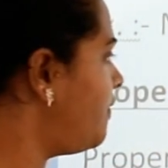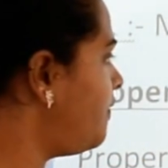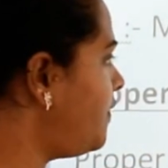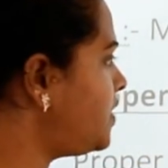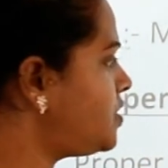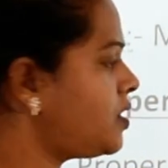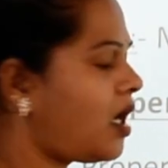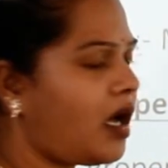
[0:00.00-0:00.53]

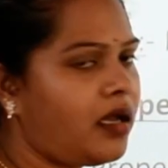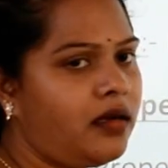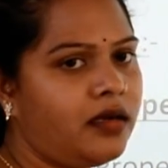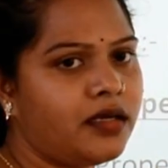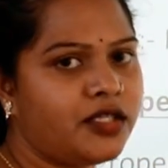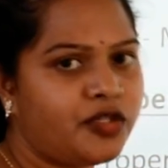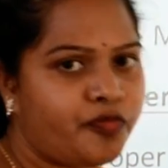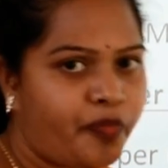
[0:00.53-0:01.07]
which
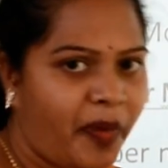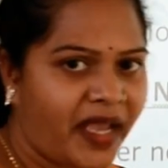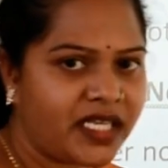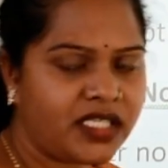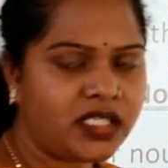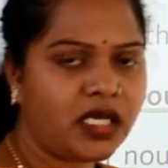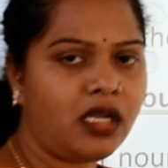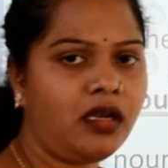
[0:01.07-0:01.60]
are
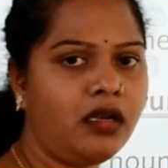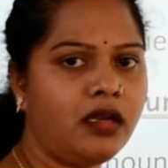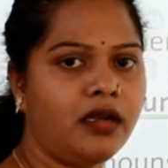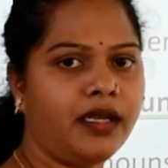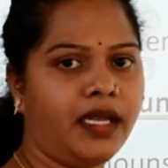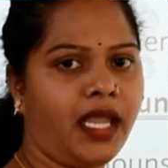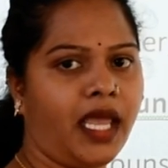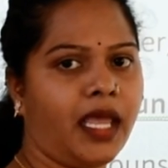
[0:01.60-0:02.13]
special
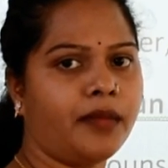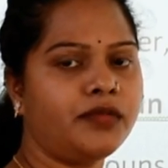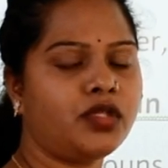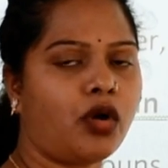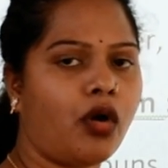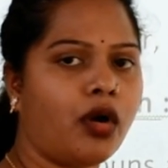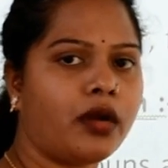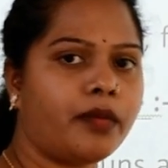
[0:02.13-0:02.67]

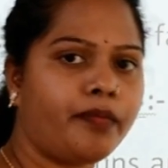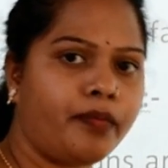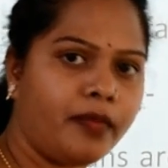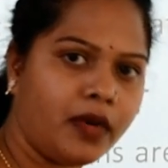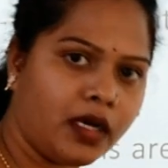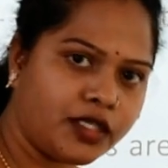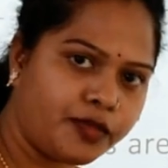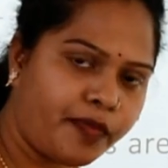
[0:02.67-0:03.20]
names
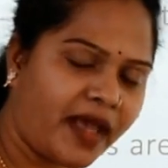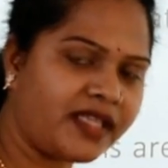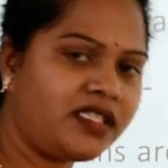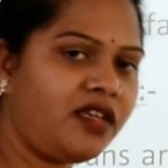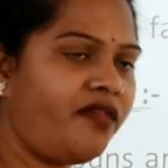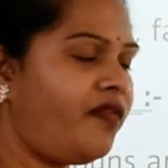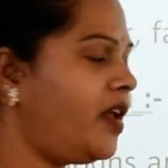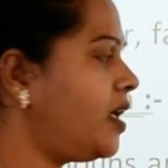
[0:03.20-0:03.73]
or
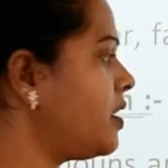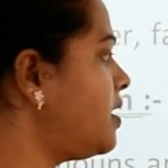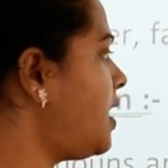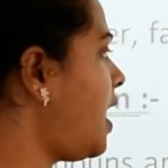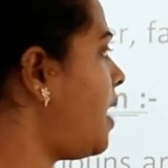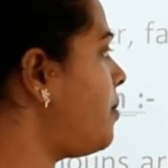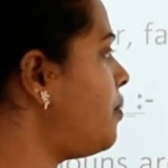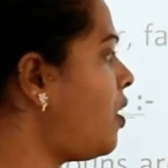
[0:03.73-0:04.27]
specific
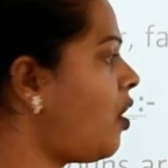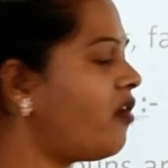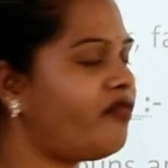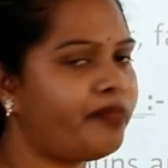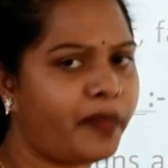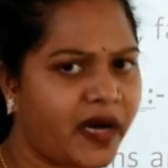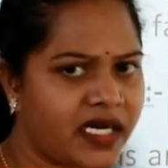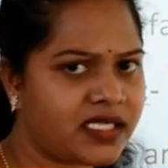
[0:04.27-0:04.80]
name
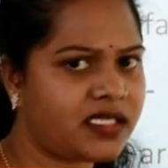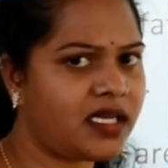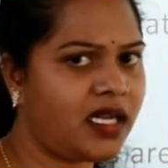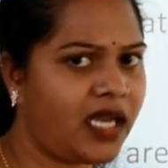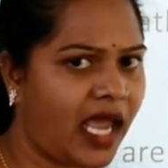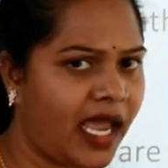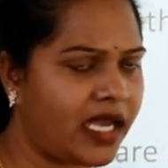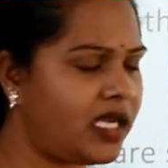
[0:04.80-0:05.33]
of
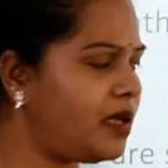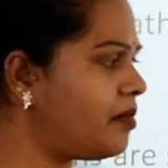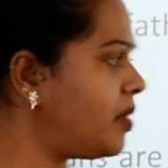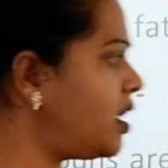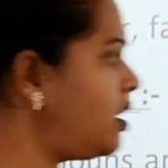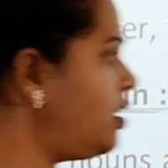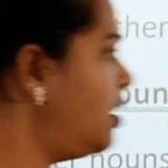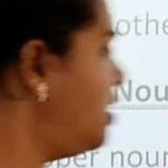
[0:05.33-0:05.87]
person,
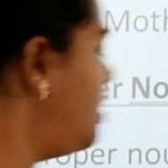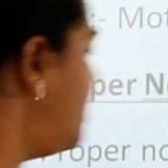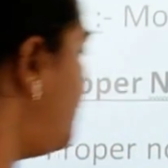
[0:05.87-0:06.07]
animal,